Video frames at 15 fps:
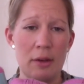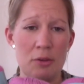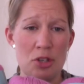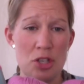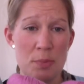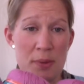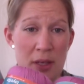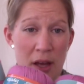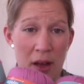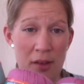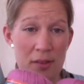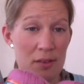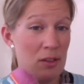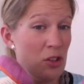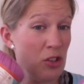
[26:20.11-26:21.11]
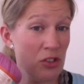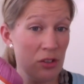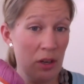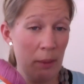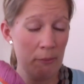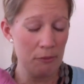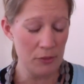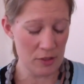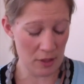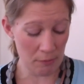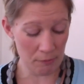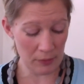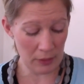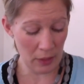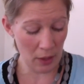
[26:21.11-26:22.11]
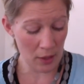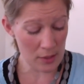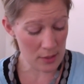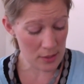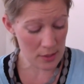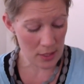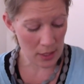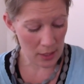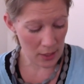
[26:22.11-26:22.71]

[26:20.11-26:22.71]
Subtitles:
would just be nice to use it up for something nice.